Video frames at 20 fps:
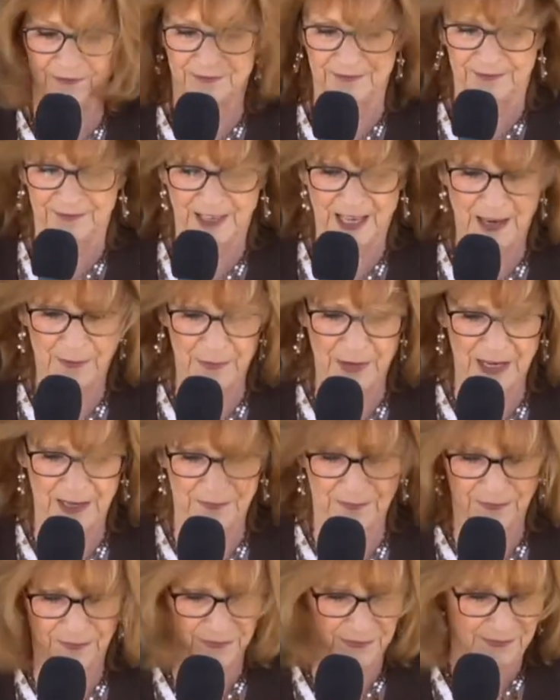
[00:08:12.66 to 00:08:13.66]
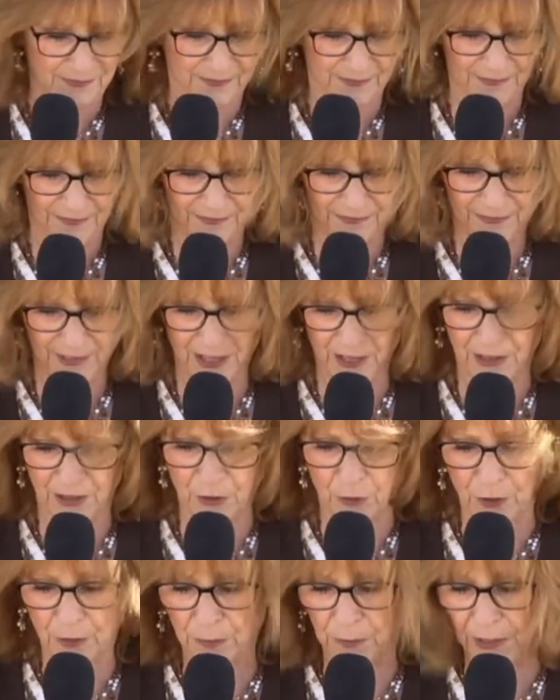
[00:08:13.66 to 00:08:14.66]
Amen. And
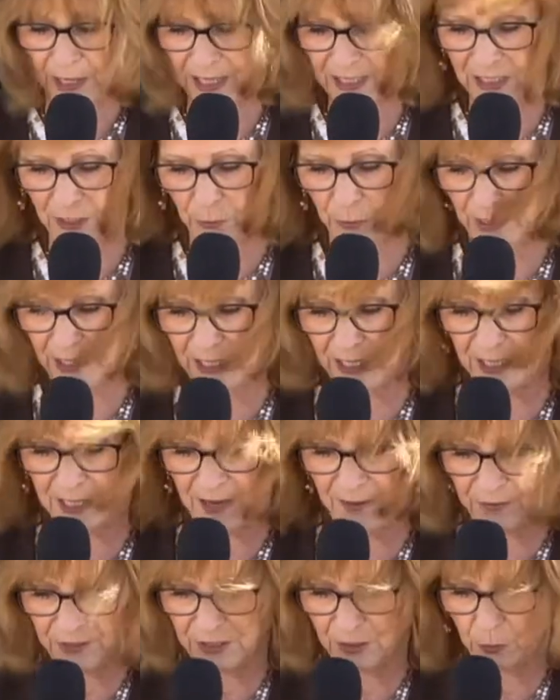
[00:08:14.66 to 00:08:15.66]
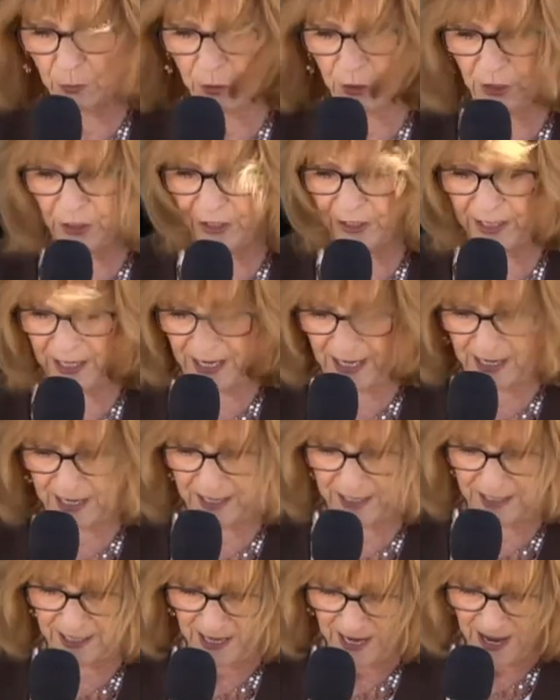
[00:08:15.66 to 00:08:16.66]
Lord bless the reading of his word.
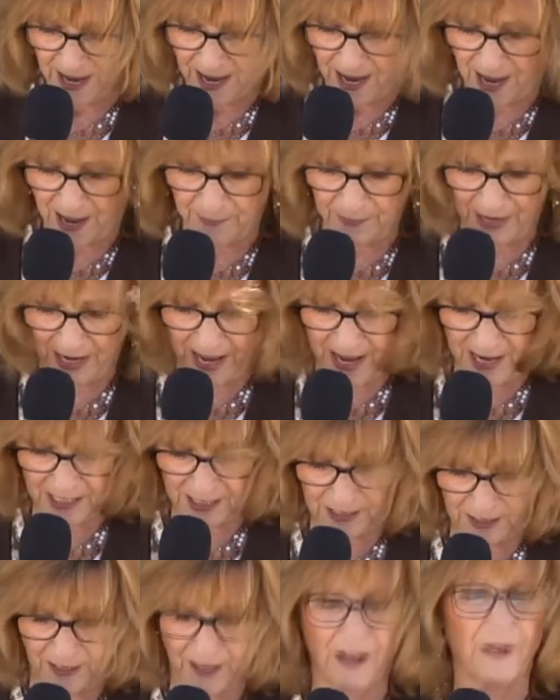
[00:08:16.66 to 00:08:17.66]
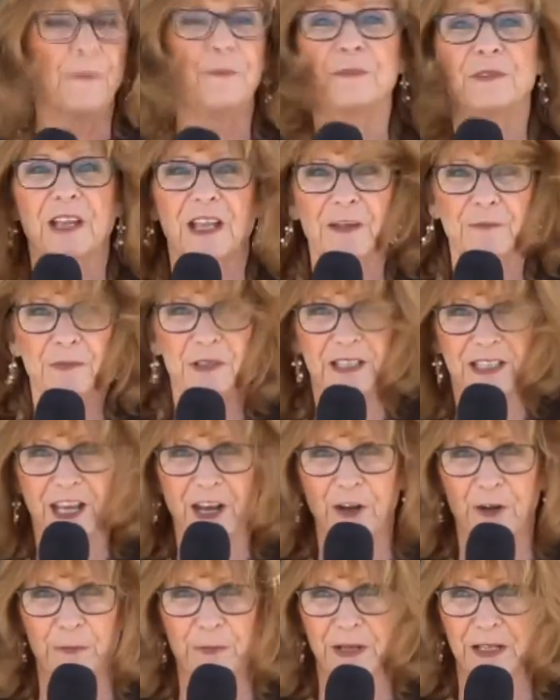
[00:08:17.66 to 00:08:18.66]
And I'm going to ask um, Ms.
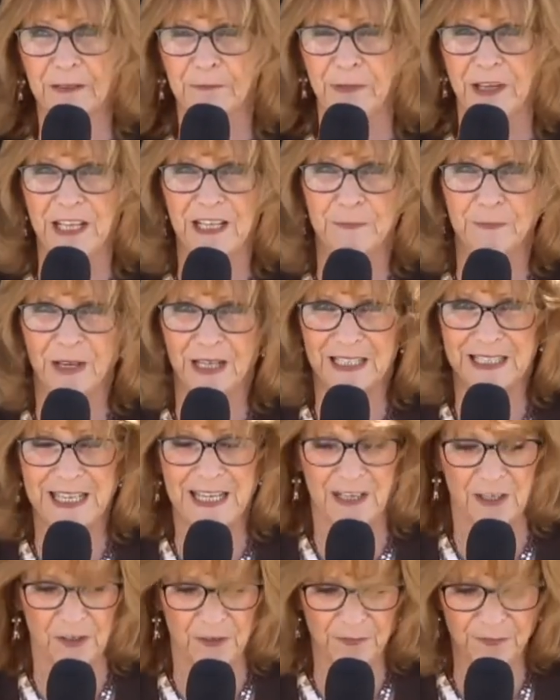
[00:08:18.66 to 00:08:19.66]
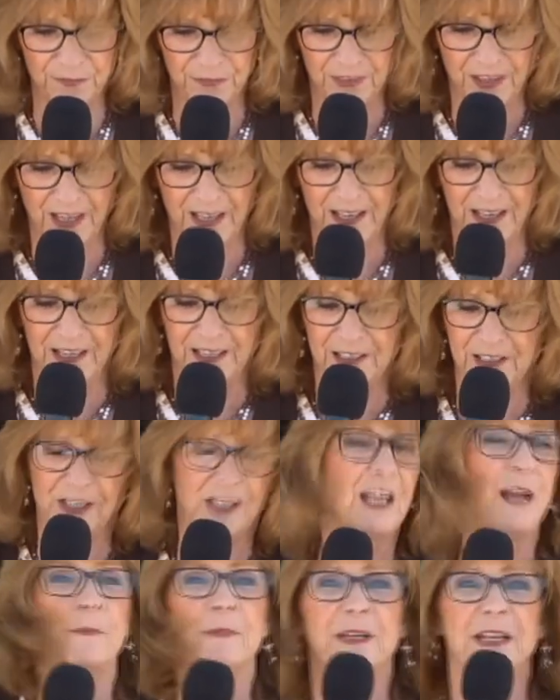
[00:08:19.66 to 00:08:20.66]
Karen McNeil to
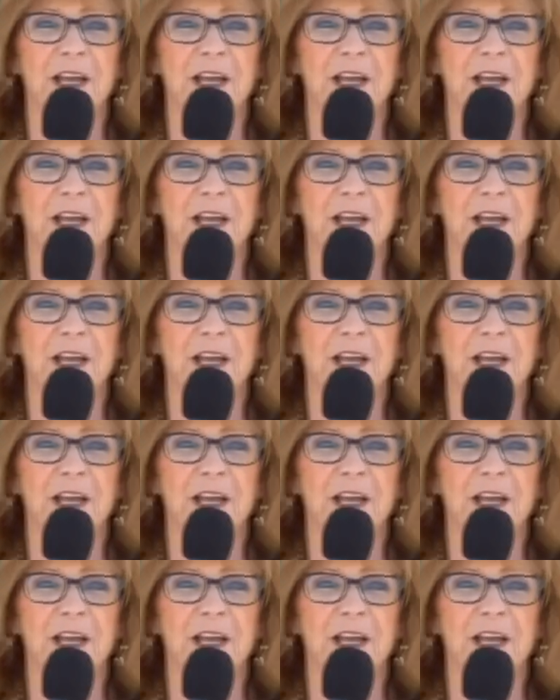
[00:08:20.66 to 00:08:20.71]
come and help